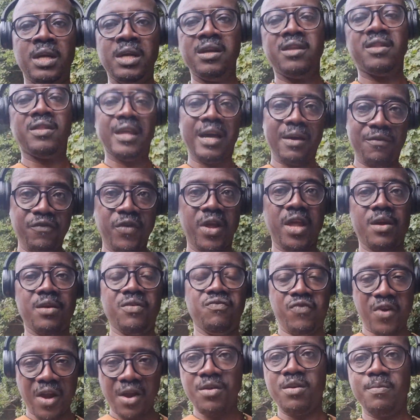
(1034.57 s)
that they
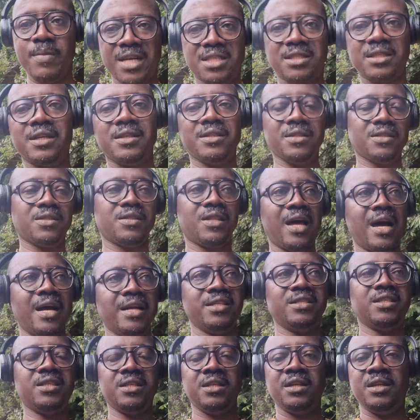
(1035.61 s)
very much
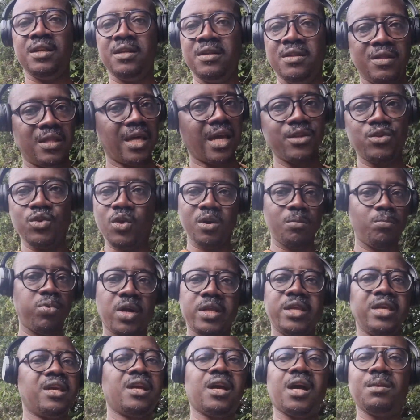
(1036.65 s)
understand that
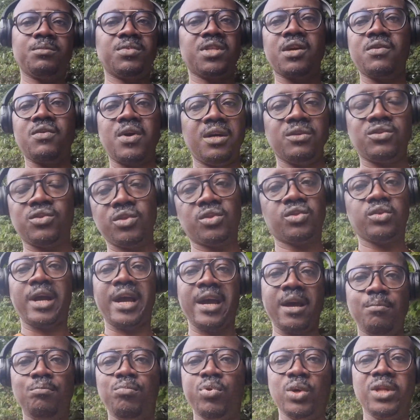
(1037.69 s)
nobody comes around to try
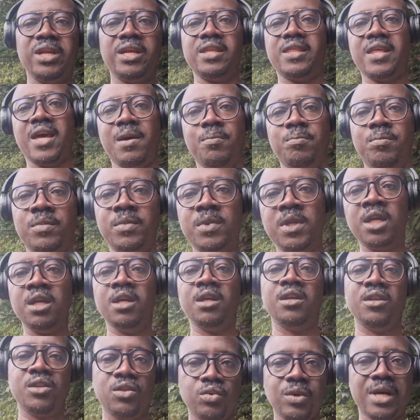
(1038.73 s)
and bully them
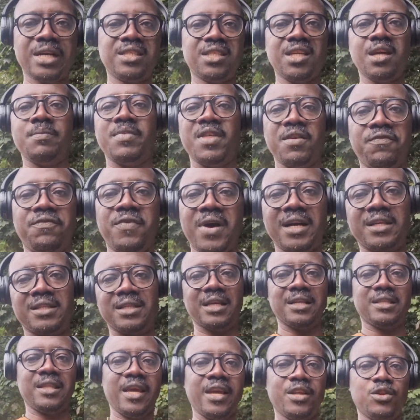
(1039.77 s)
to accept the fact
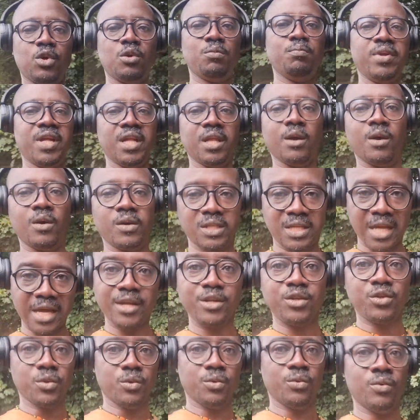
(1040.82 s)
that they don't belong. They
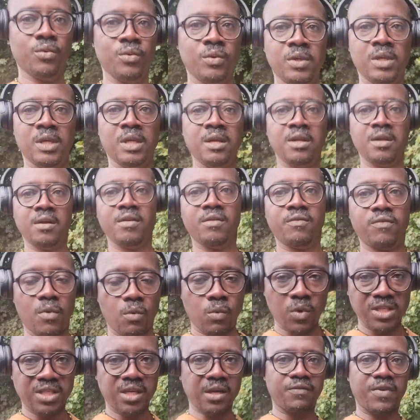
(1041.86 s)
do. For
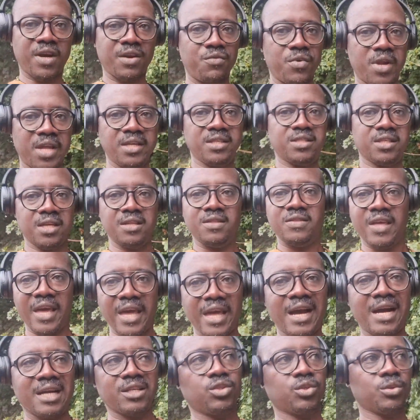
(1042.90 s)
whatever reason, they
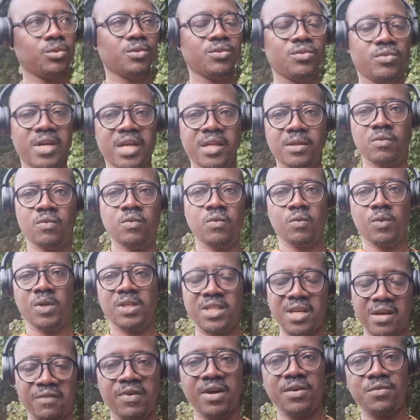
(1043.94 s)
are children.
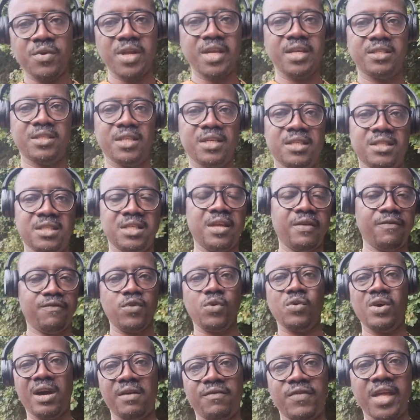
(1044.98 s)
Whatever reasons, if
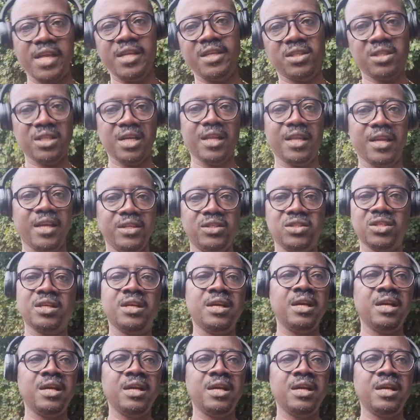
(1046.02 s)
you have any challenge,